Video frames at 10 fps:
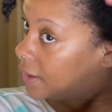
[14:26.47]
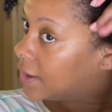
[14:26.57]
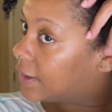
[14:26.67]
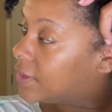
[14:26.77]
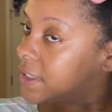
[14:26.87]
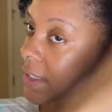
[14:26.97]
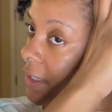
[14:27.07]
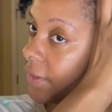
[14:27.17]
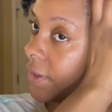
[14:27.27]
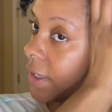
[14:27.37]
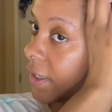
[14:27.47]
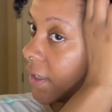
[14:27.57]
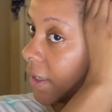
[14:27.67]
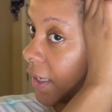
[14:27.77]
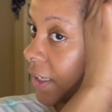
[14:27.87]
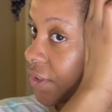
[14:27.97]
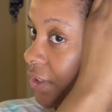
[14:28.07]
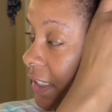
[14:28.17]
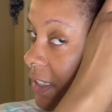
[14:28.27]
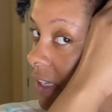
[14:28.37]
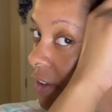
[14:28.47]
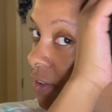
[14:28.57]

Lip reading: of this leave-in, and as you can see,